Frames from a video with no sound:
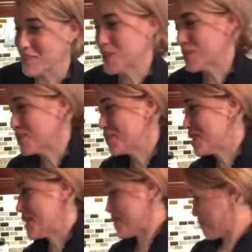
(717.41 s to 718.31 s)
up soon,
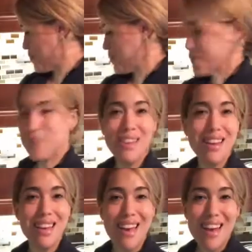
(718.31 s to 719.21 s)
so
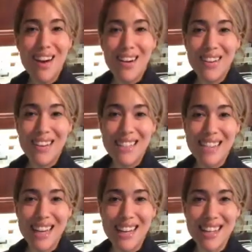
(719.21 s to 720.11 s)
all
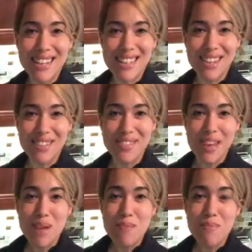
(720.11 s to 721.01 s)
exciting stuff.
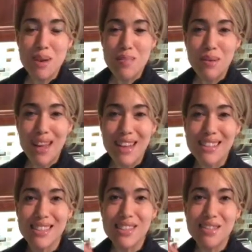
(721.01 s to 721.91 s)
Be
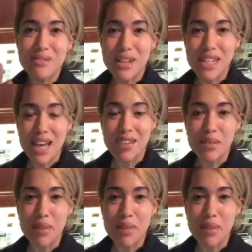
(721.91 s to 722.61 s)
blessed. Reach out to